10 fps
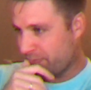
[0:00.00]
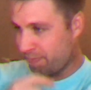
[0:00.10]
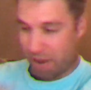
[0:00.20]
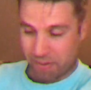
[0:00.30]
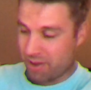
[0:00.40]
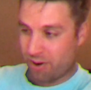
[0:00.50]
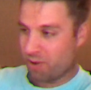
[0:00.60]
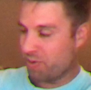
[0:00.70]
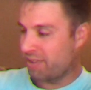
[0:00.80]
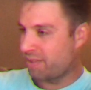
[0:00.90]
Maybe the owner
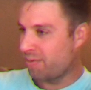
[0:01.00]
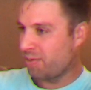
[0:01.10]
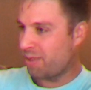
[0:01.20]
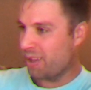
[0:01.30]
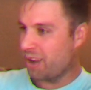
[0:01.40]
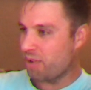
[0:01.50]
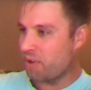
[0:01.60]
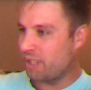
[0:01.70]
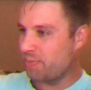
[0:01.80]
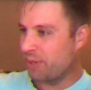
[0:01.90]
would think
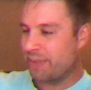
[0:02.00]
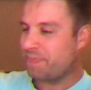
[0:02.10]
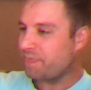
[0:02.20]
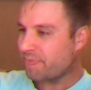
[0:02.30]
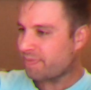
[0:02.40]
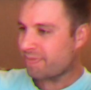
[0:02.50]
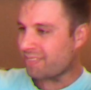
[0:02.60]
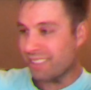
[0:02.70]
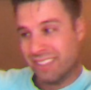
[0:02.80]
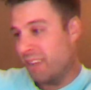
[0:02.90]
otherwise, but
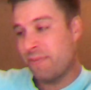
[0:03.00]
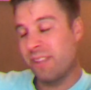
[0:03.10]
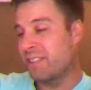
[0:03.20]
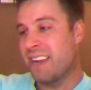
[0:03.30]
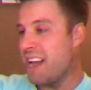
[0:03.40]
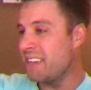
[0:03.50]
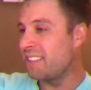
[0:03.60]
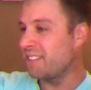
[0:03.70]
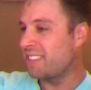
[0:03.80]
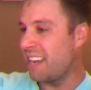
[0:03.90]
definitely looked
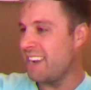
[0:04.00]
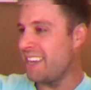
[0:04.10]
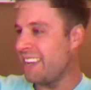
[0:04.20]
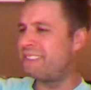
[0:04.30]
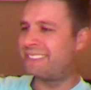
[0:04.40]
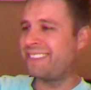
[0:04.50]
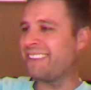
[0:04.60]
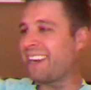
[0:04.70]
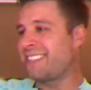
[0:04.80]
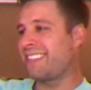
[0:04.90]
nice. Looked tidy. This is
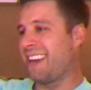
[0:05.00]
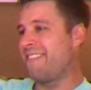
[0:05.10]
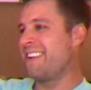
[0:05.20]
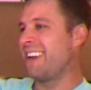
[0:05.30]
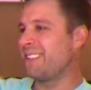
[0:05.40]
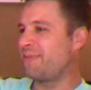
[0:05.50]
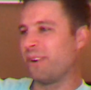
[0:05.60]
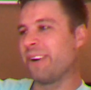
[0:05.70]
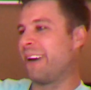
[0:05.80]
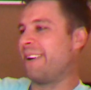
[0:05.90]
actually kind of a nice
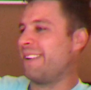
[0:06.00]
photo.